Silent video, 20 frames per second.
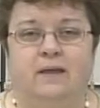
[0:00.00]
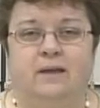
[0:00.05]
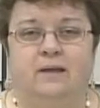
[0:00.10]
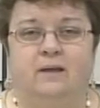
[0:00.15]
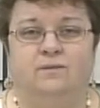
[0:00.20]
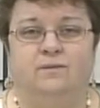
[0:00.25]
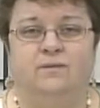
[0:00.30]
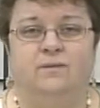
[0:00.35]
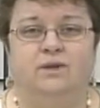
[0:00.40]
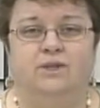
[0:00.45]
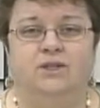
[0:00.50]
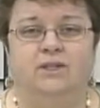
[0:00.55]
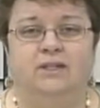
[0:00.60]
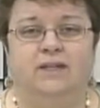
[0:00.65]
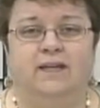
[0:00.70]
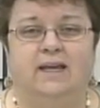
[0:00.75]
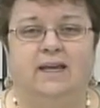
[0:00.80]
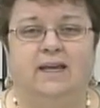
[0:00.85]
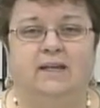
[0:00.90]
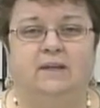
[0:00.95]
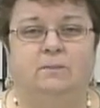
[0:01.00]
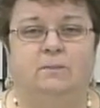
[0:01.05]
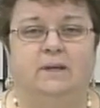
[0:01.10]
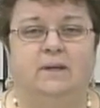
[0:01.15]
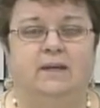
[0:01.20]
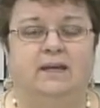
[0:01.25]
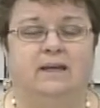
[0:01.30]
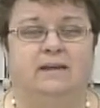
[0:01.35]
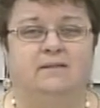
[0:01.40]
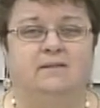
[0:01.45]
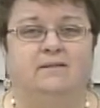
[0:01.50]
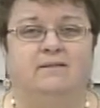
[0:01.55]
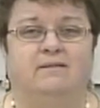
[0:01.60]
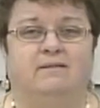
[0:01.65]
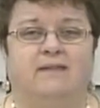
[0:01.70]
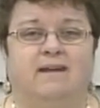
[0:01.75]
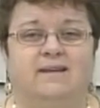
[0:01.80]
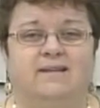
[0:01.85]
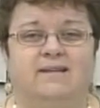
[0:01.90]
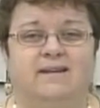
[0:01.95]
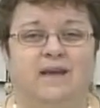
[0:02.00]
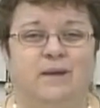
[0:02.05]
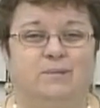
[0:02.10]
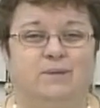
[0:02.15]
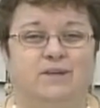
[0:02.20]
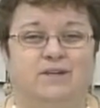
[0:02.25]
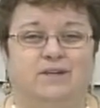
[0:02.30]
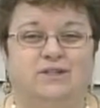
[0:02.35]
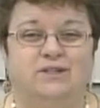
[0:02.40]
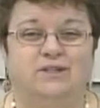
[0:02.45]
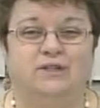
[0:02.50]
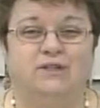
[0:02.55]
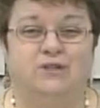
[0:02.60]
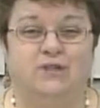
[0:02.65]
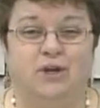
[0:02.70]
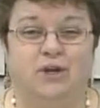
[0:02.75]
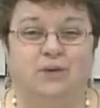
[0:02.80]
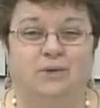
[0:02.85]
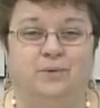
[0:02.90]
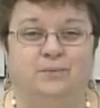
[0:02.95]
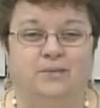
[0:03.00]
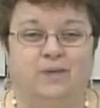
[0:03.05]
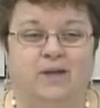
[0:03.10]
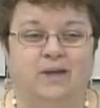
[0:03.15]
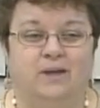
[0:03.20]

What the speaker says: Unfortunately, it had to be canceled the last time because of snow.